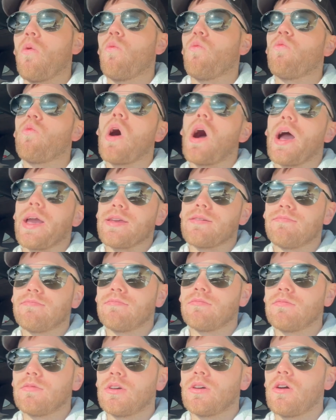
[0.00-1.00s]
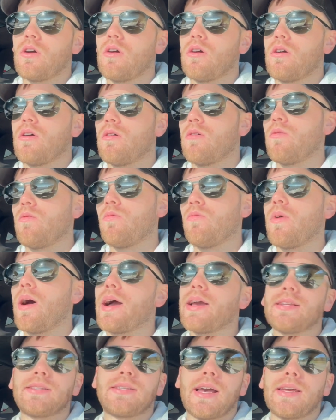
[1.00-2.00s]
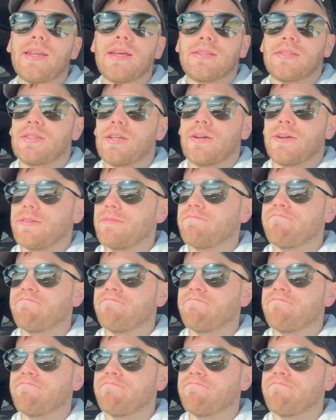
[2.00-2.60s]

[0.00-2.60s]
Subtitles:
Why? Why is that necessary?